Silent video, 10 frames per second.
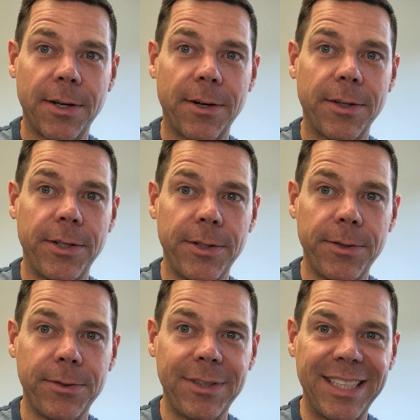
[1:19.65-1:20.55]
on the
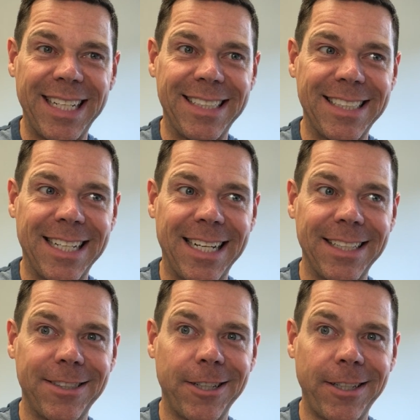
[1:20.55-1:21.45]
news, it's
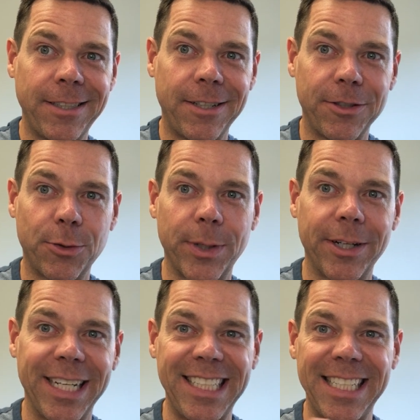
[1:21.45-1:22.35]
not just on
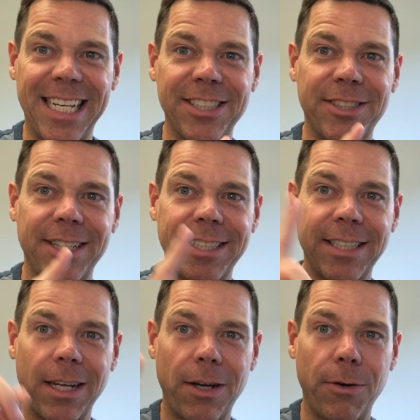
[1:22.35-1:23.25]
Twitter, it's not
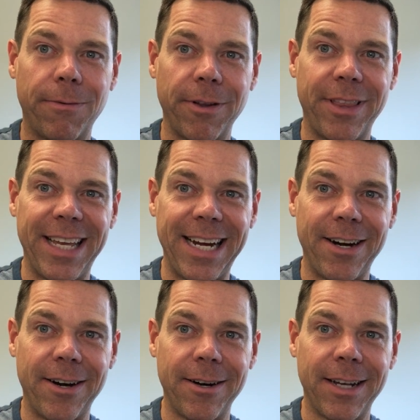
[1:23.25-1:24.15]
just over
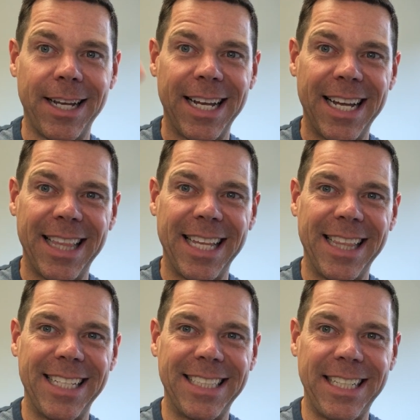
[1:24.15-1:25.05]
there that
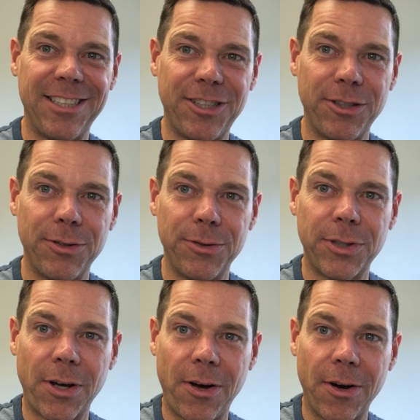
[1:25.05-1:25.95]
these issues
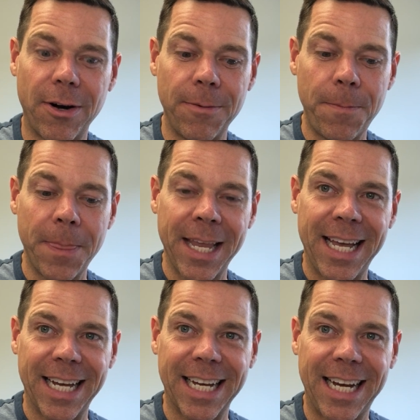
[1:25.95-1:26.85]
are
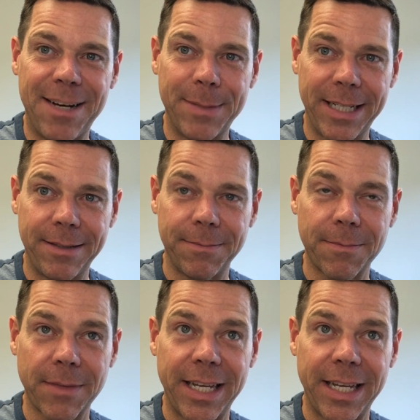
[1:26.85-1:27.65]
coming.